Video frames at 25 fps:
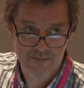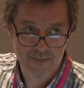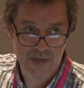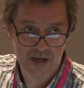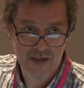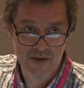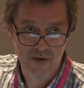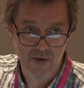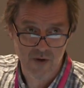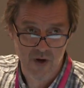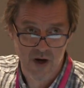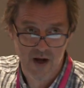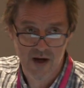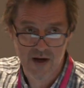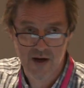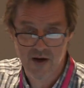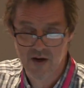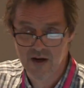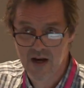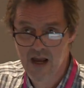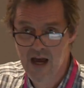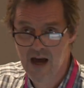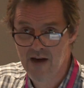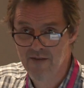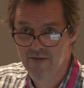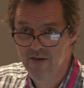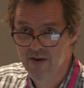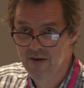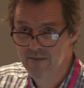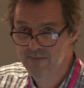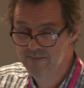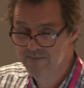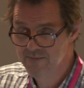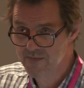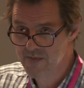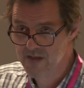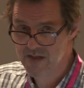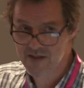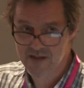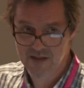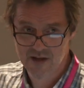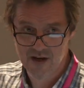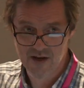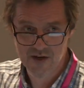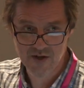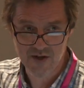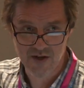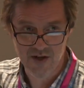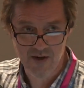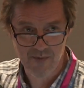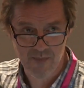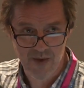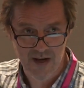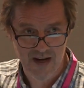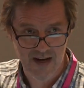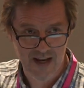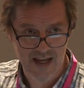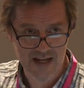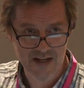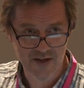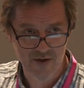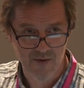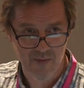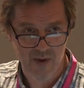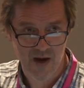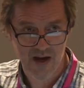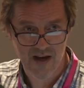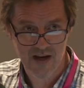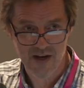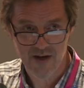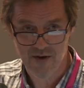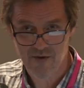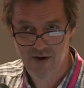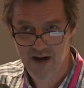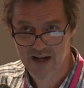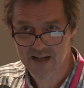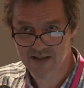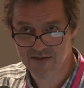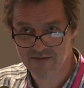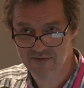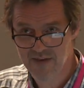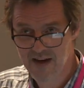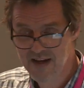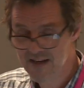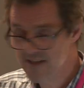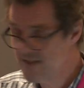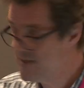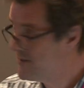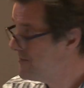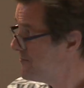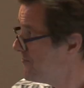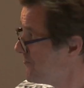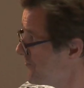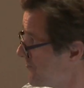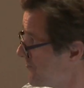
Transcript: Matthew and I are going to have a discussion a bit later about indirect effects.